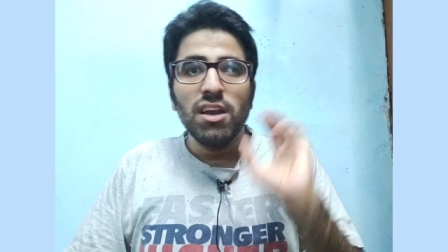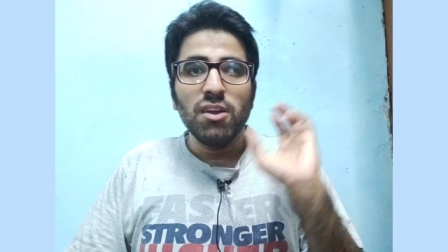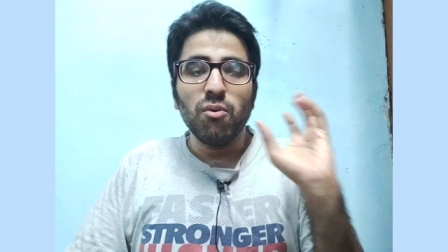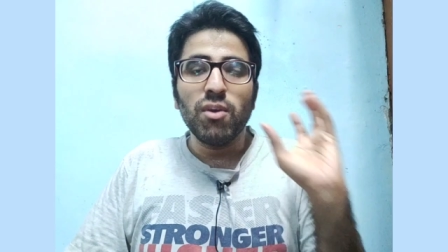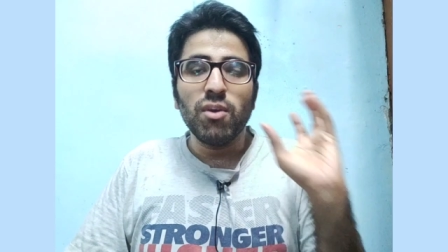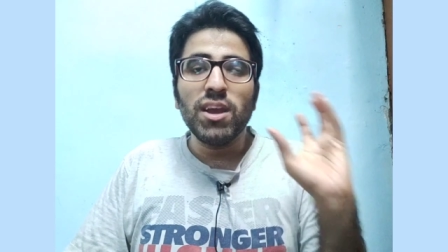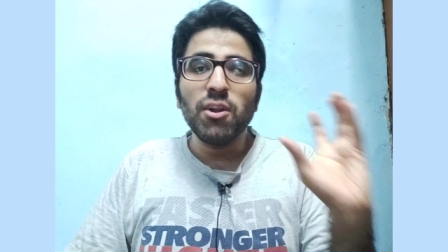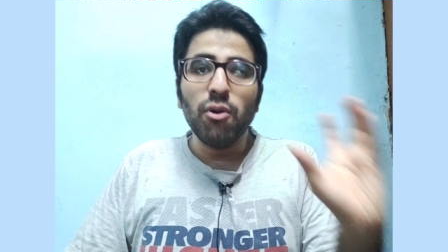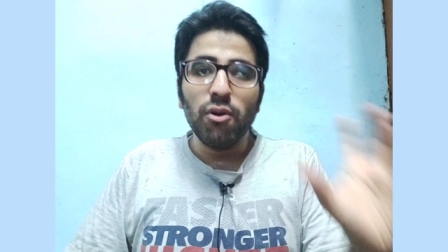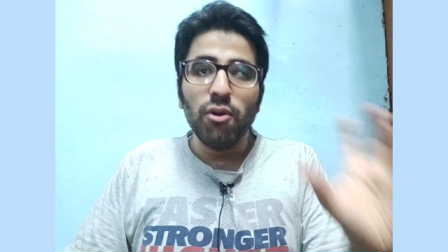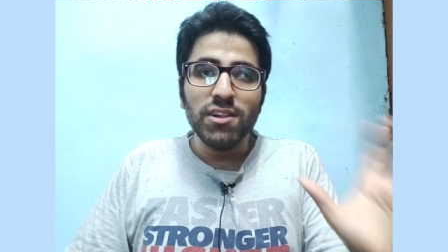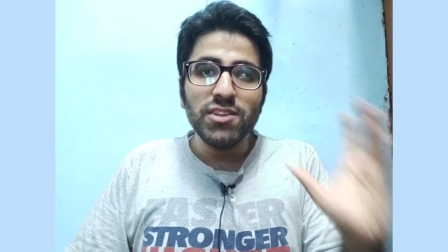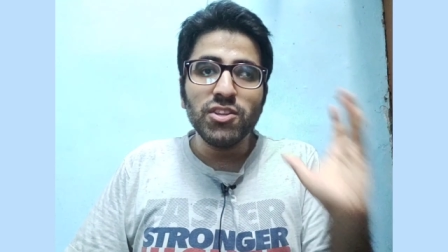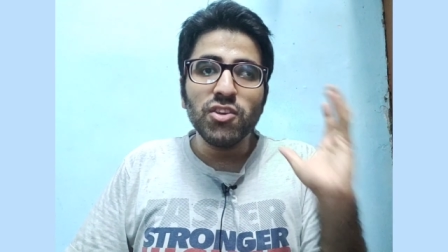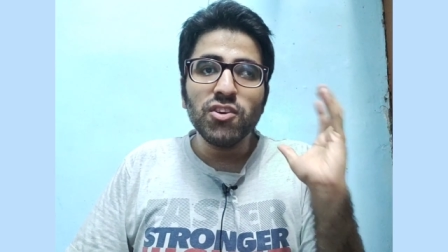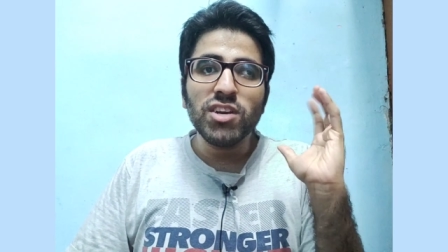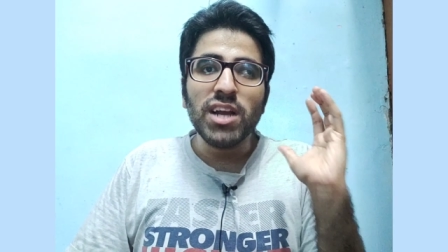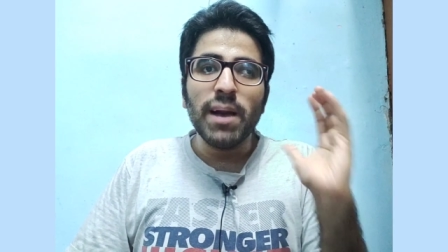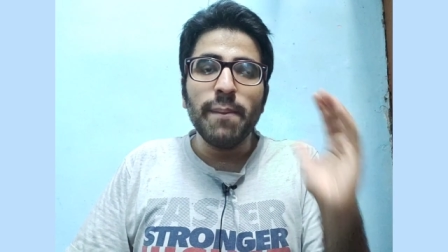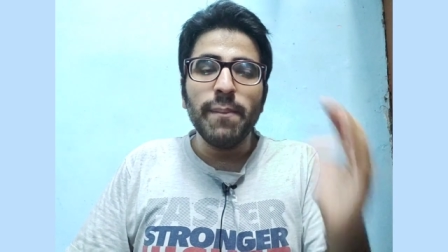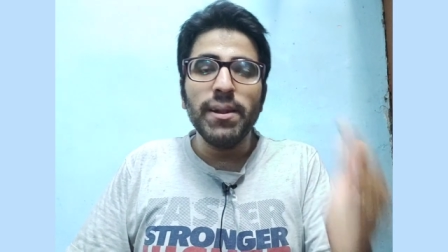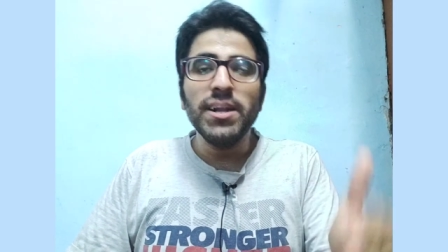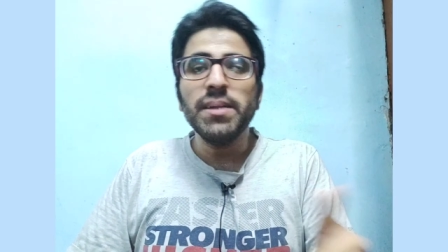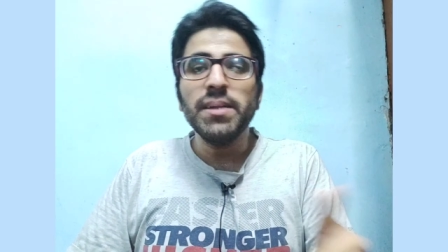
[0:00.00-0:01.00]
You can also
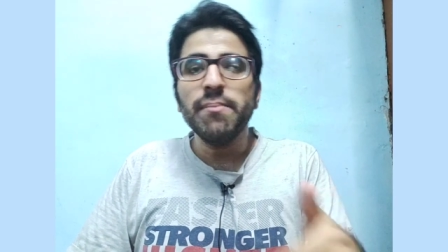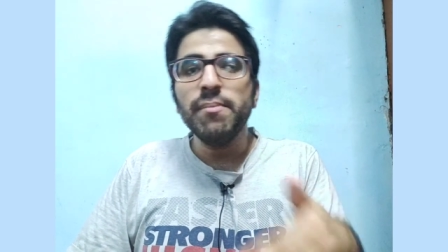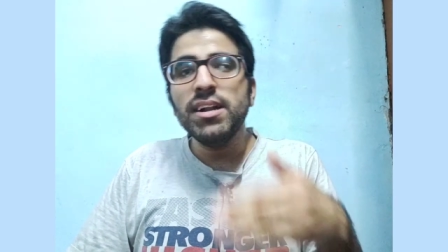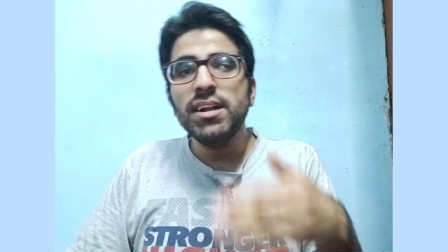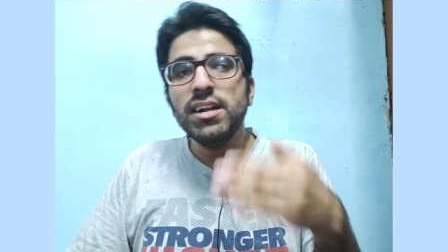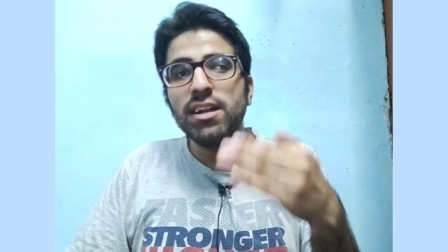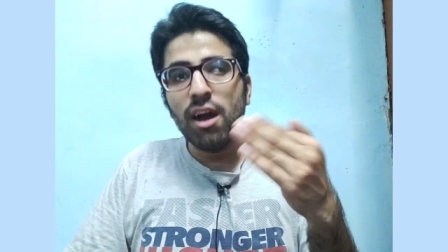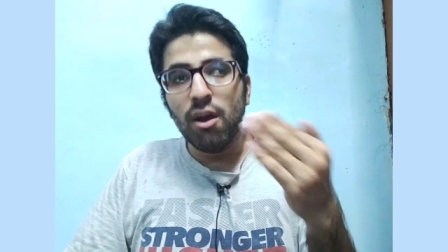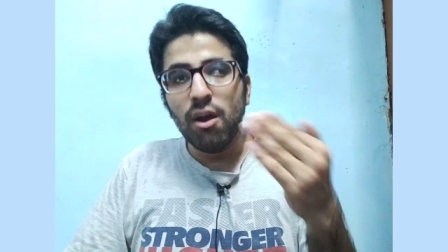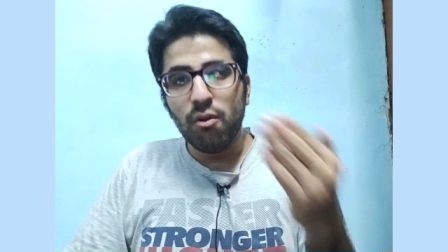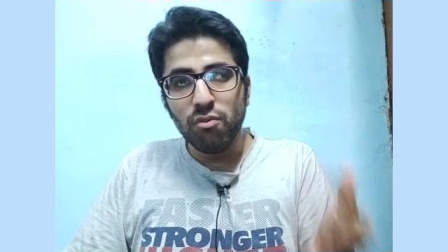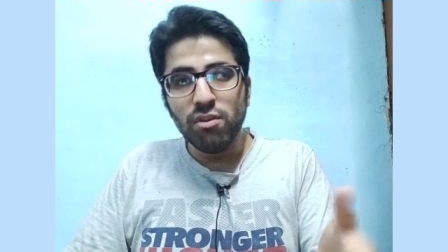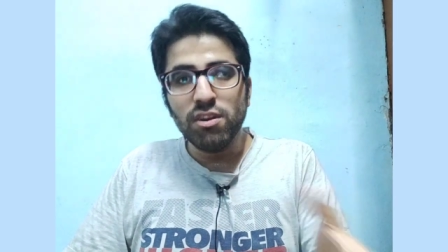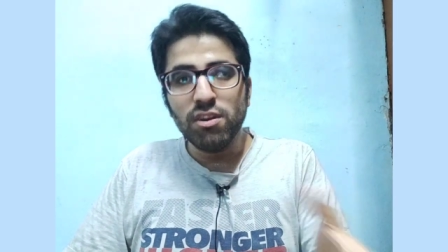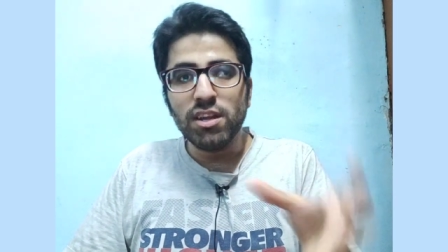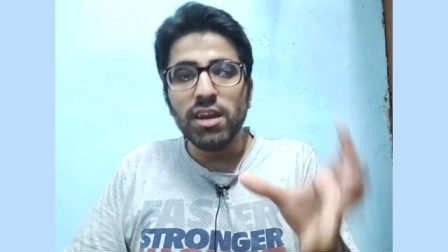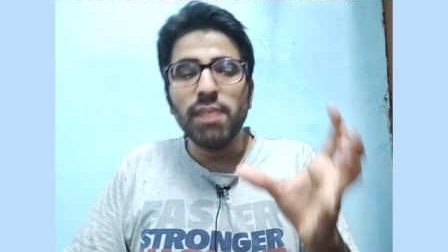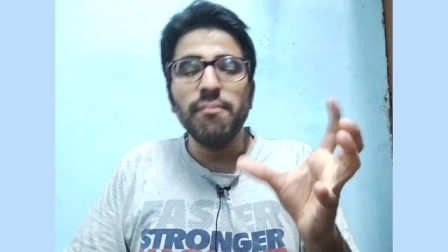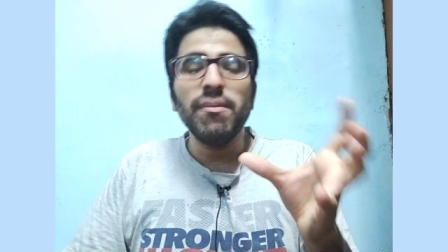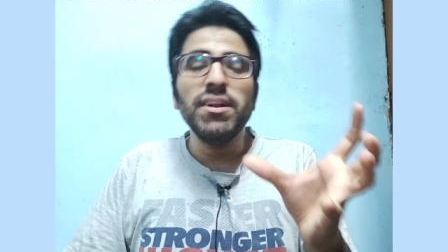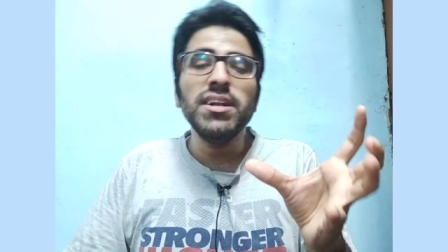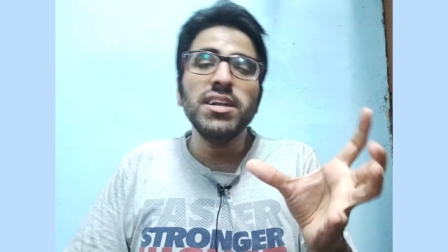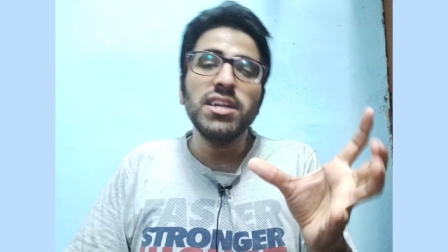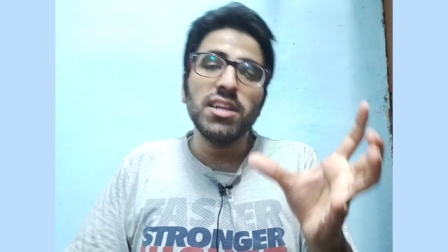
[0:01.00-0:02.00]
comment me down,
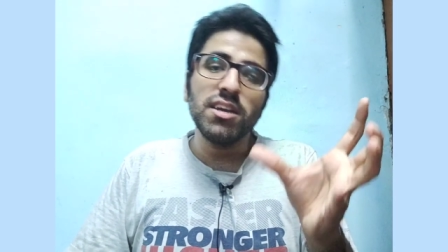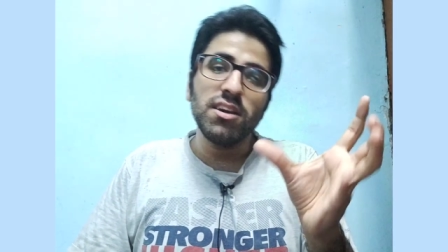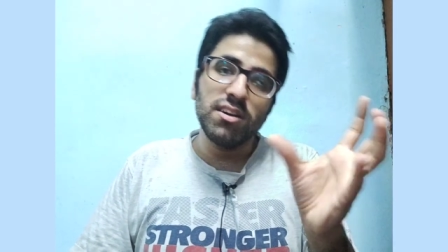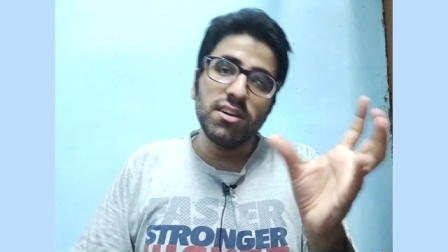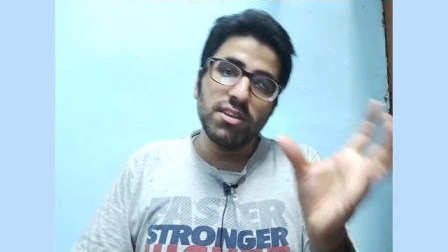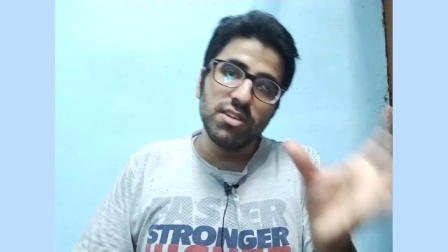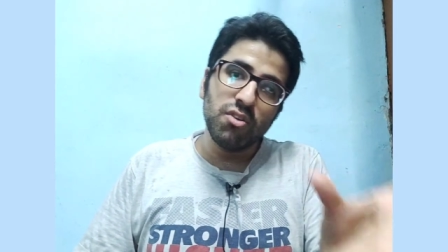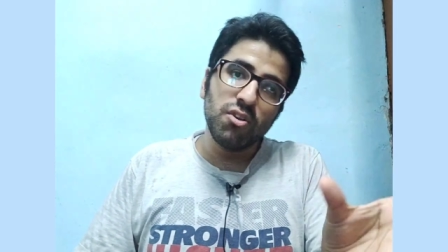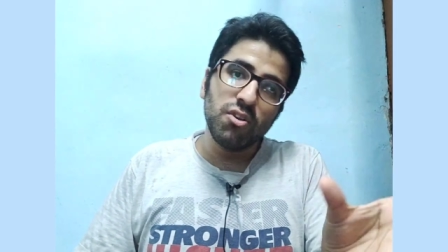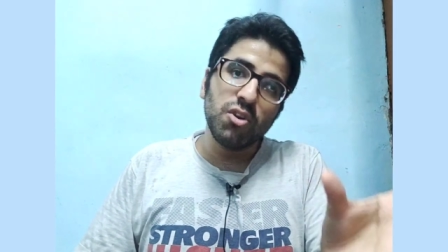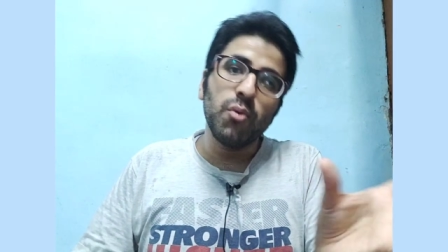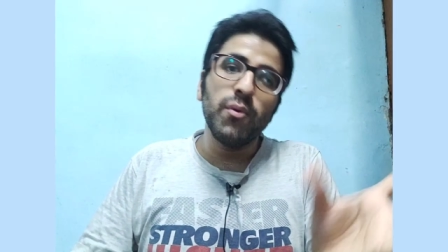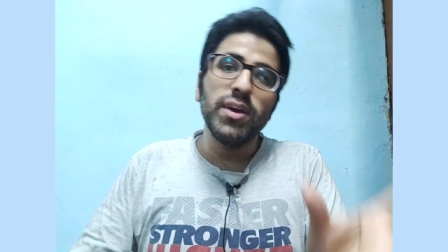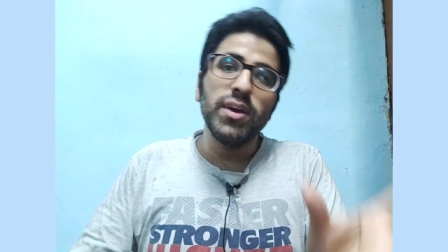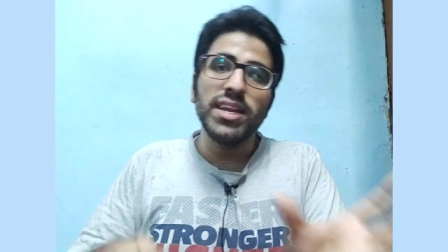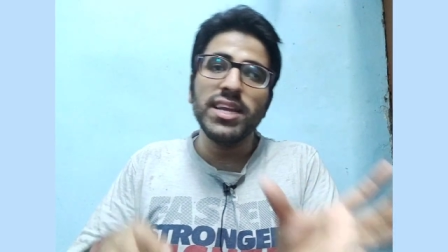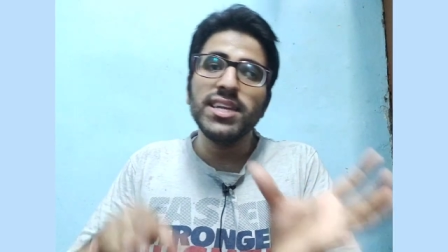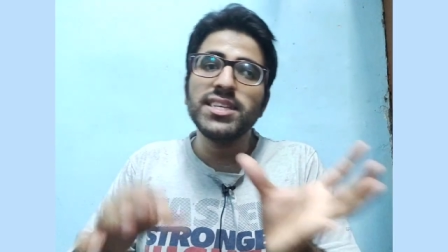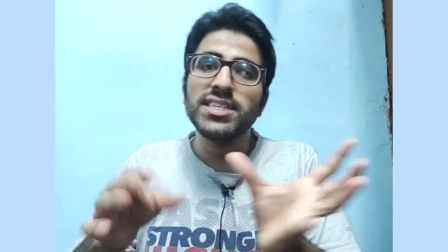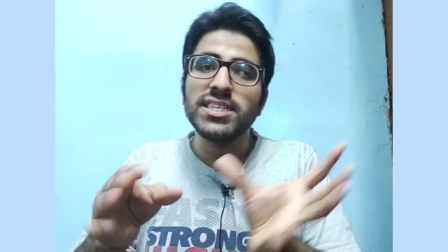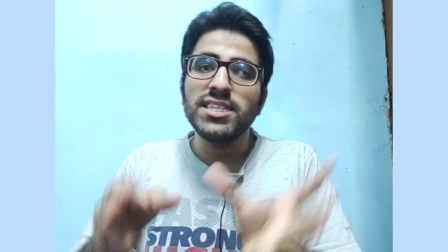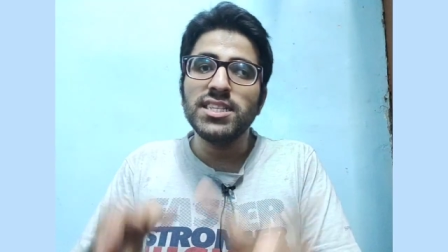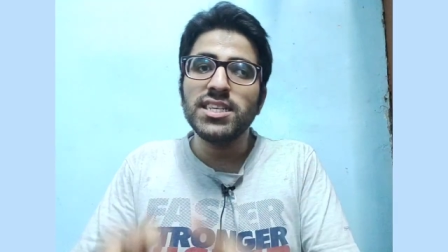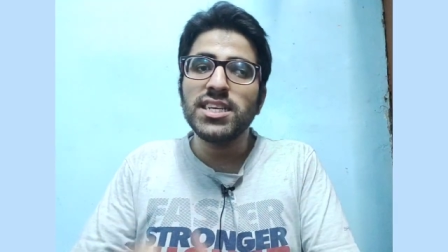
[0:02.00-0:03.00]
comment uh, your
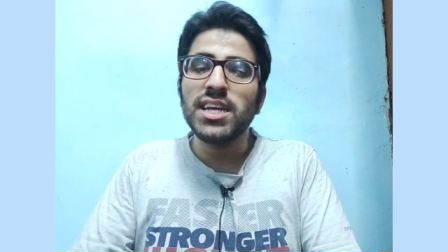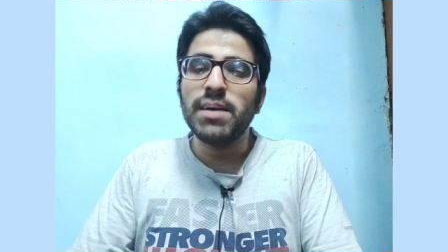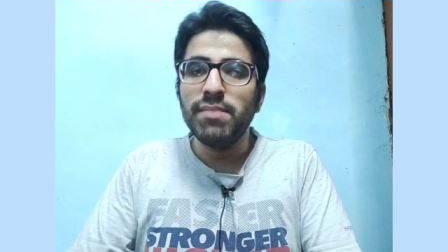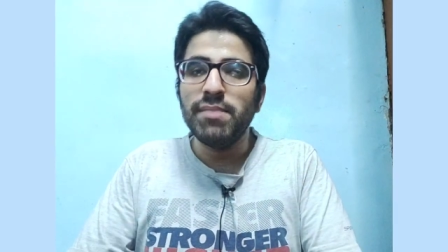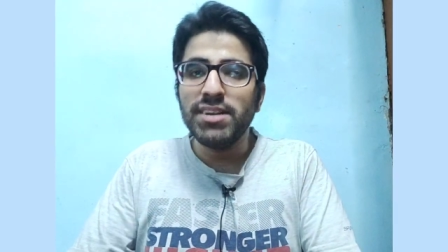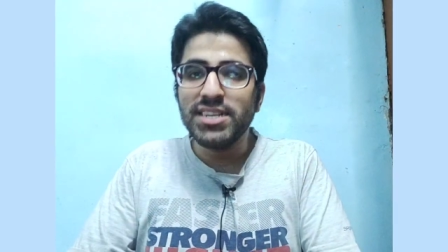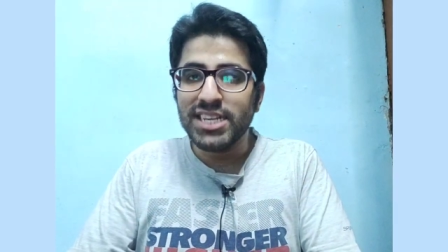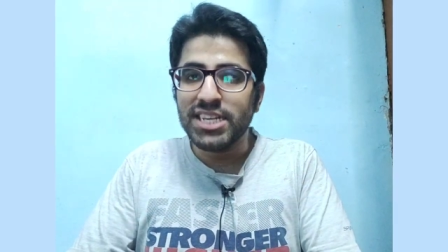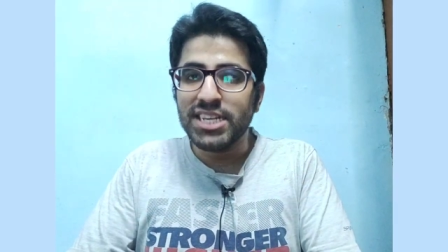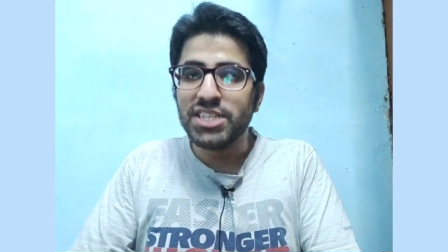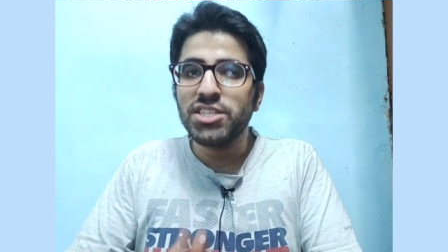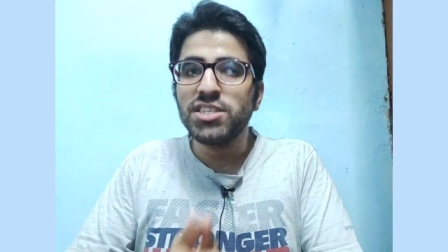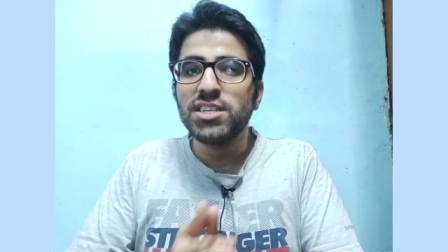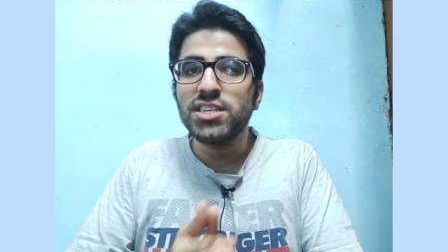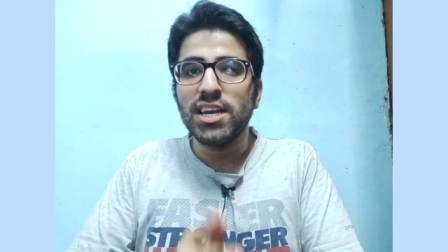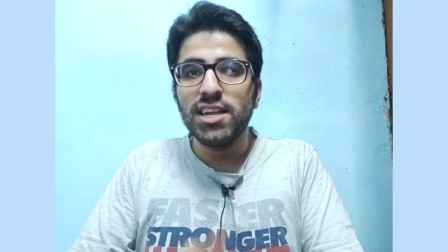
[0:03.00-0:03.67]
queries in the comment section.